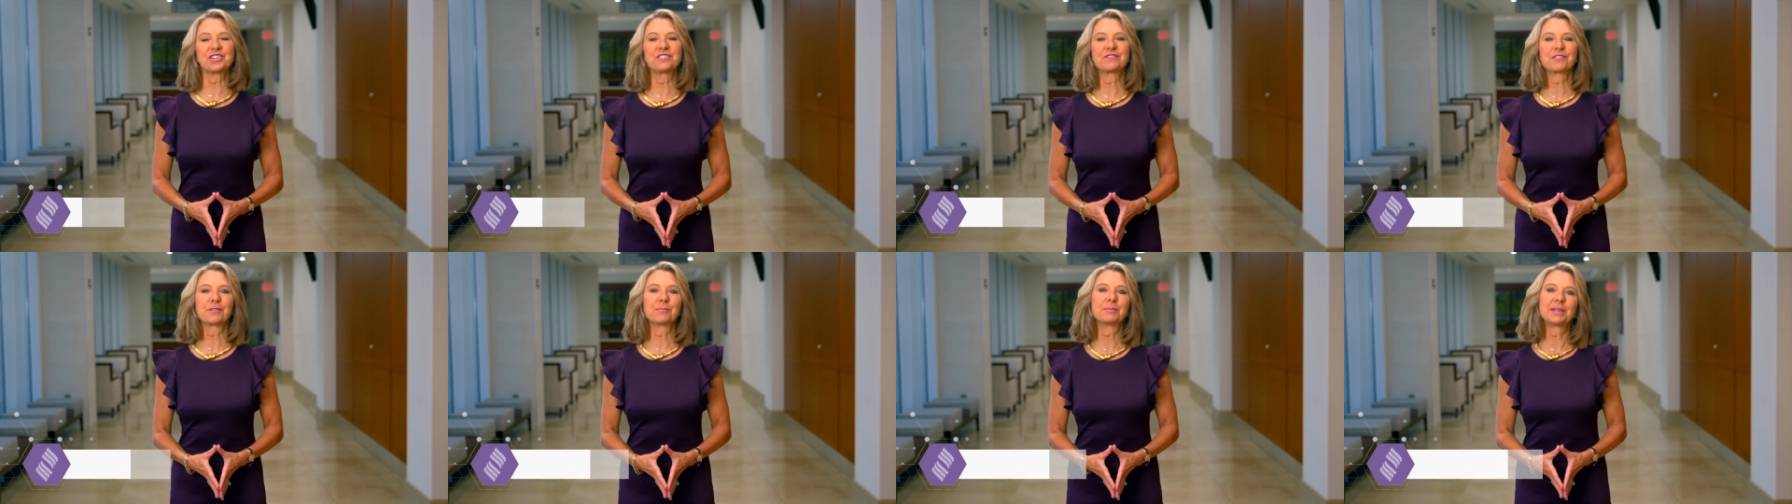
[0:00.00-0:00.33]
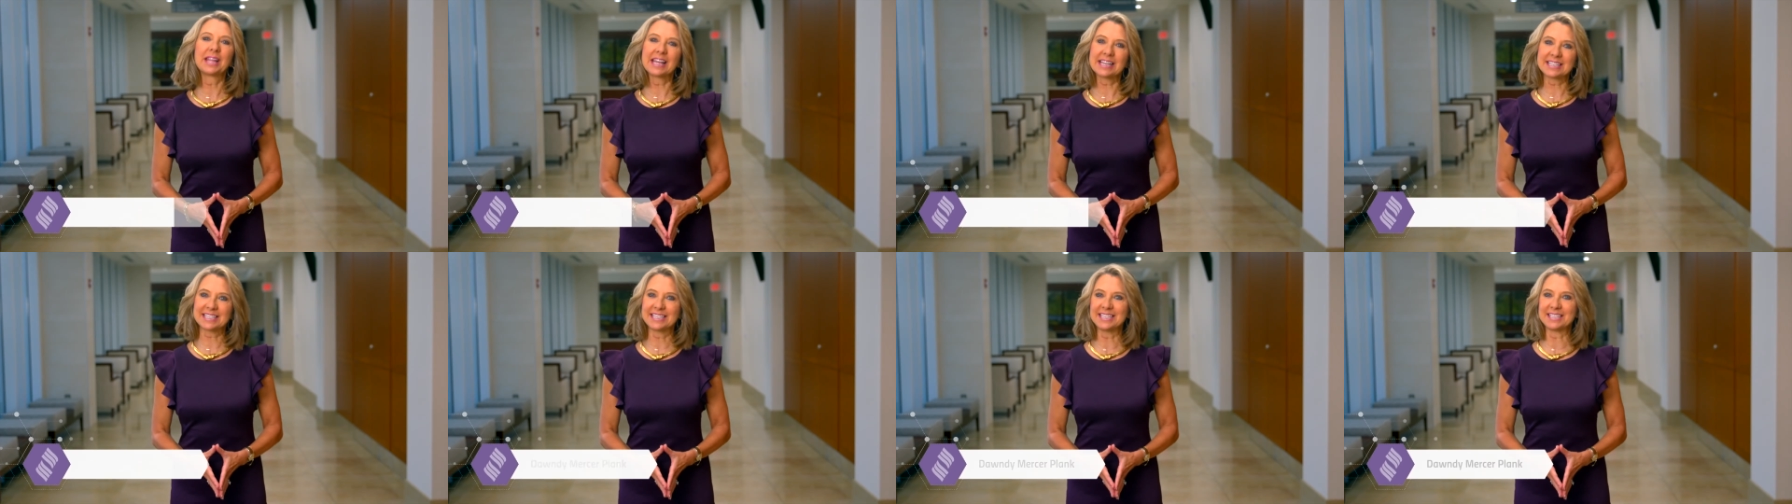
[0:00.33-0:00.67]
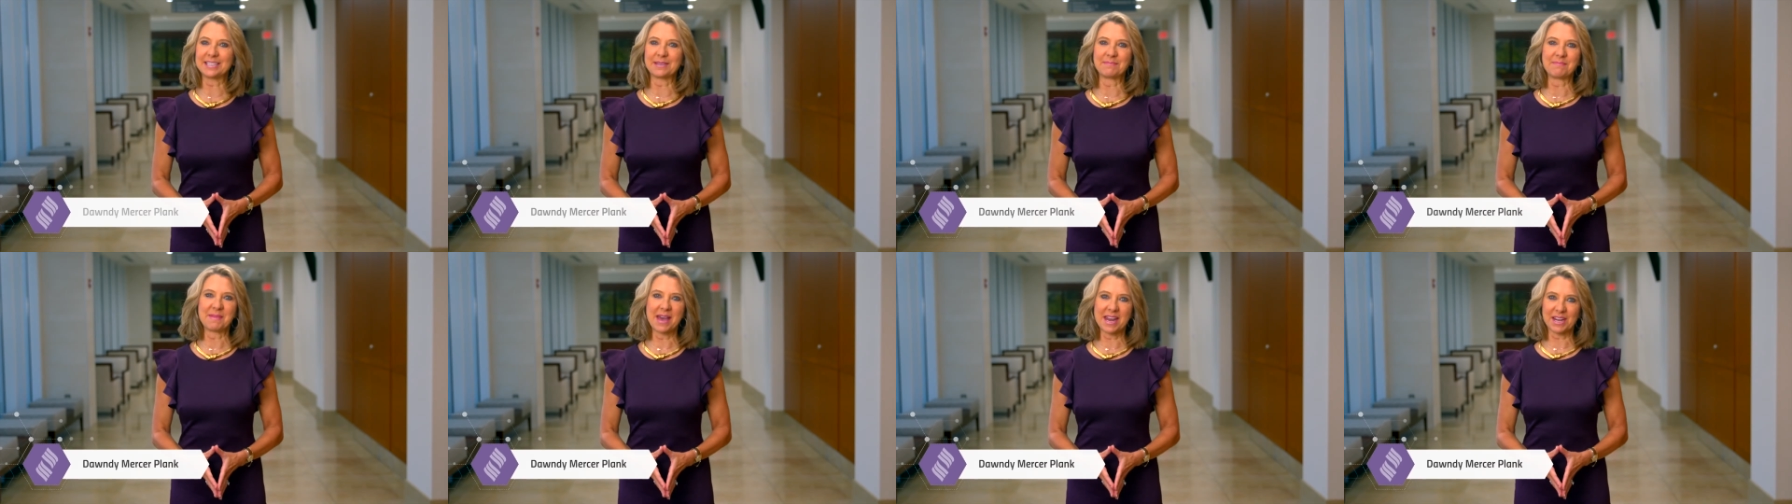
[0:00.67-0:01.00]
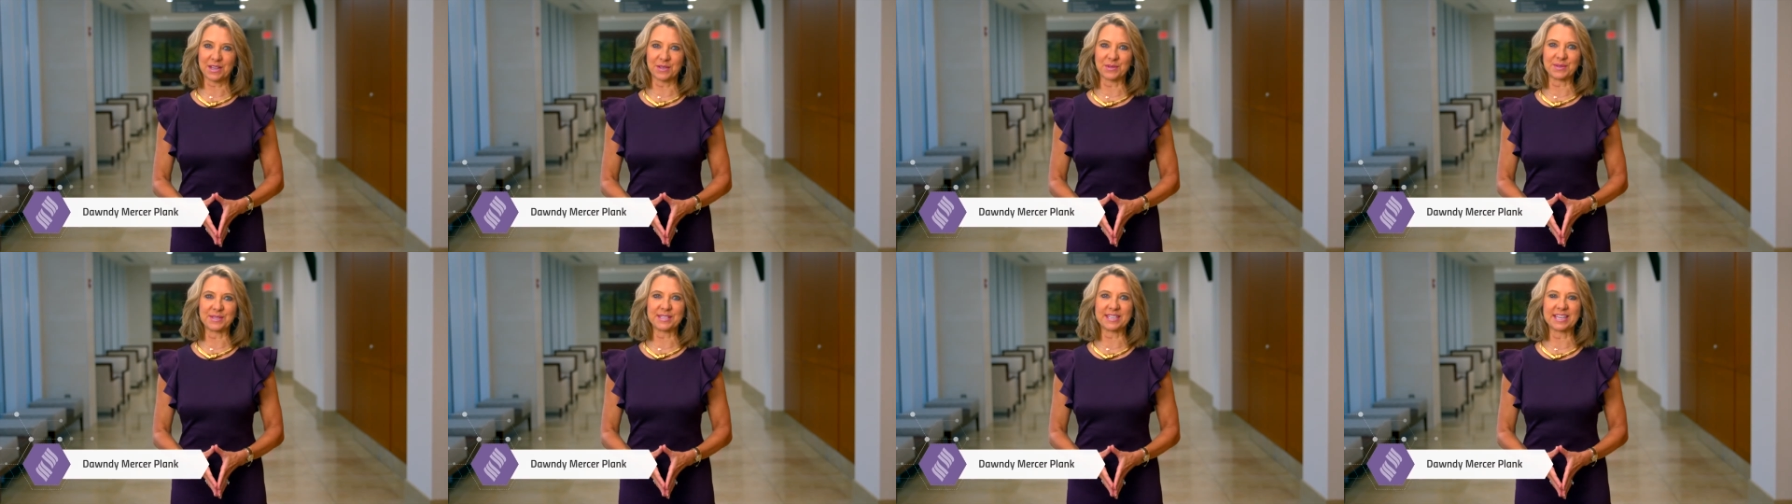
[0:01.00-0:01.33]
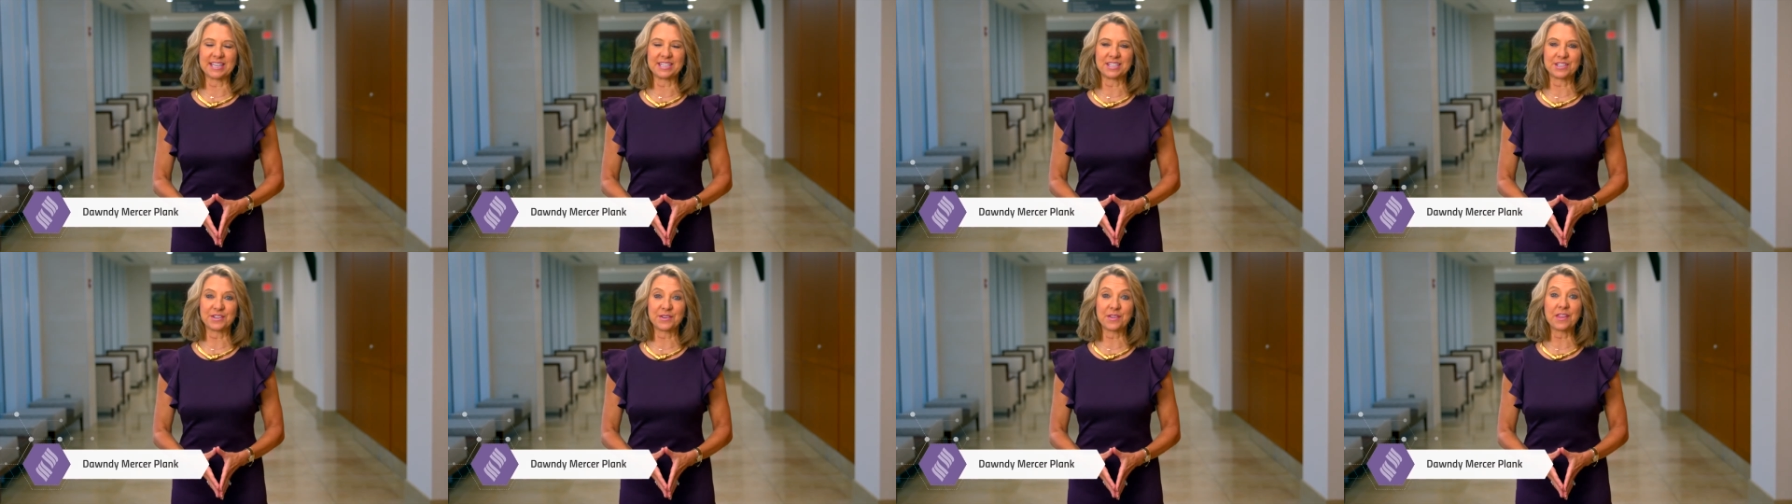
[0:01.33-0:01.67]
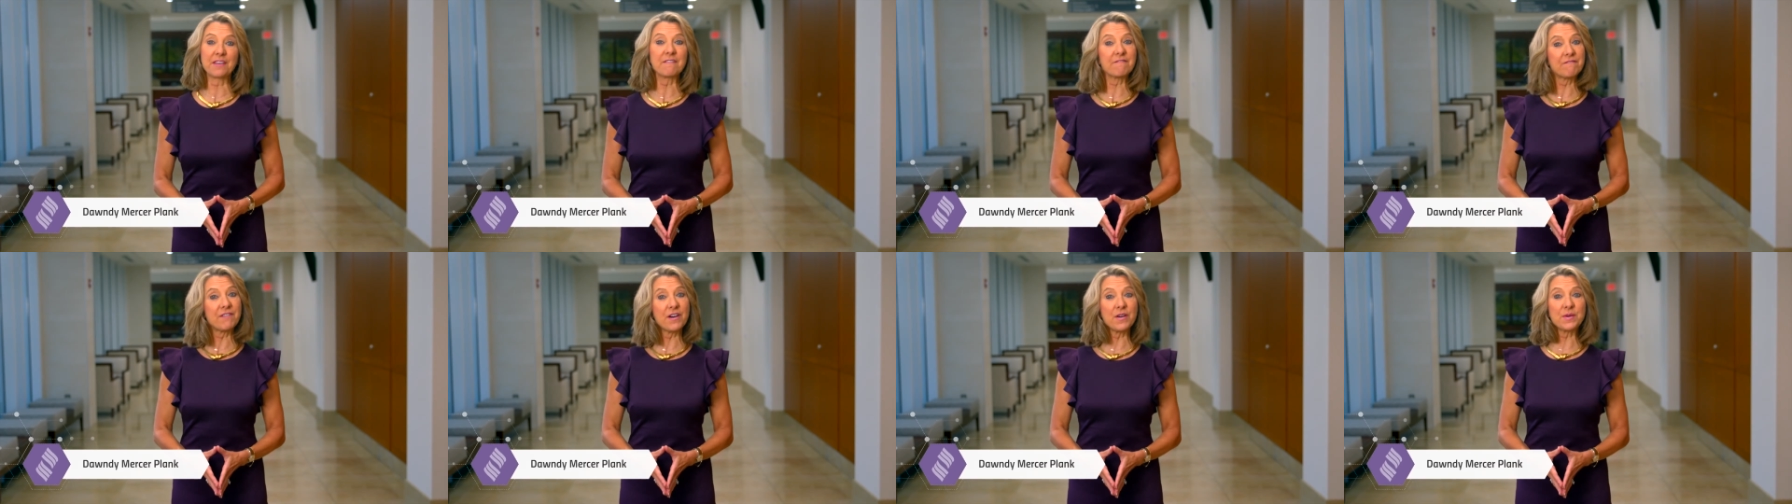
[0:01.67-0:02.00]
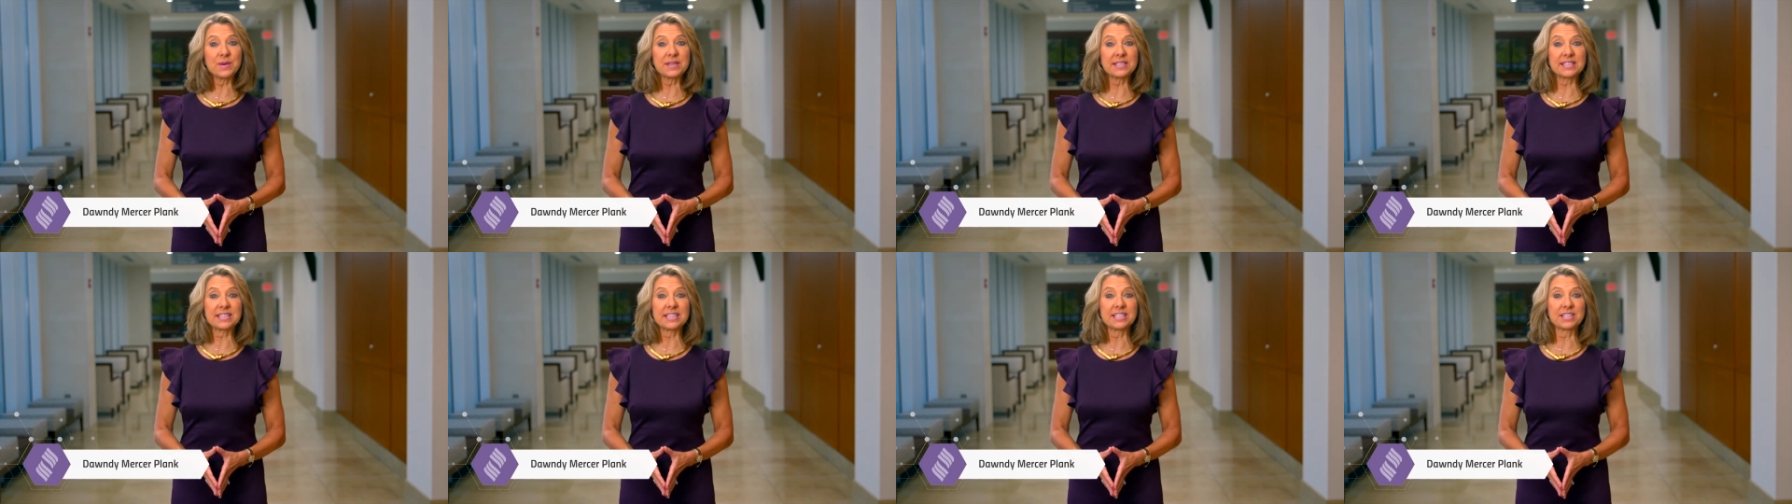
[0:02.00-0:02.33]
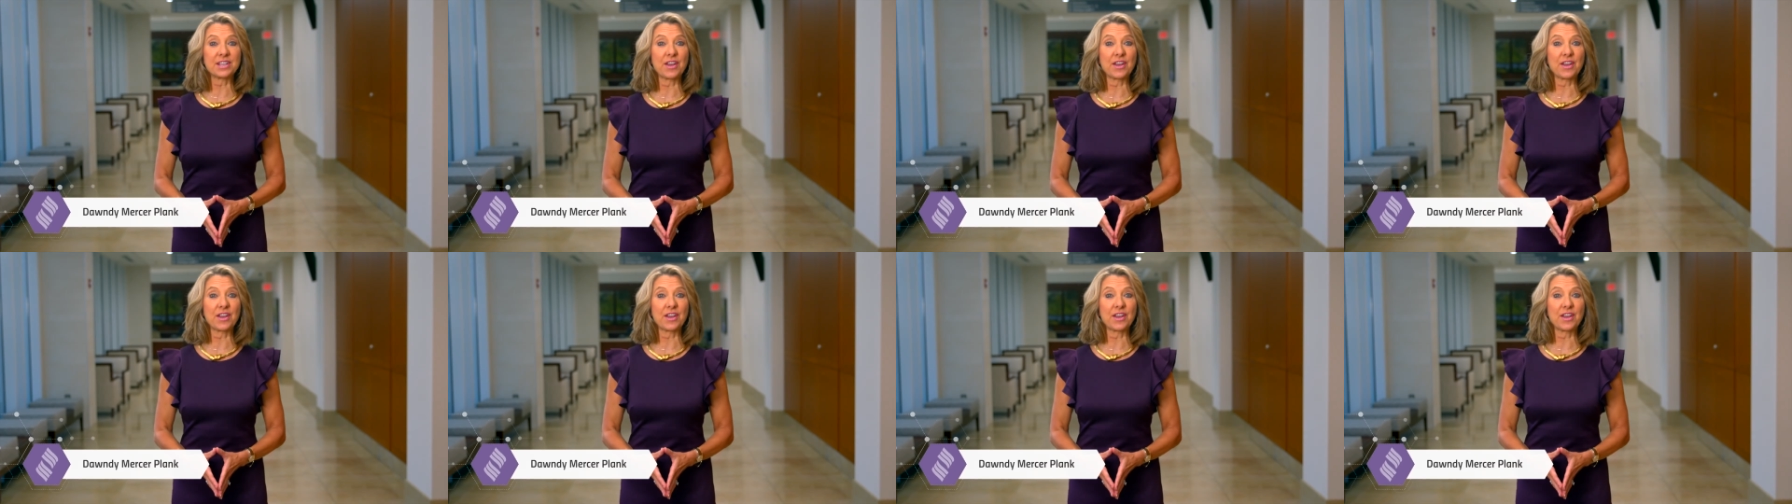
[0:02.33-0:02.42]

from Lexington Medical Center that focuses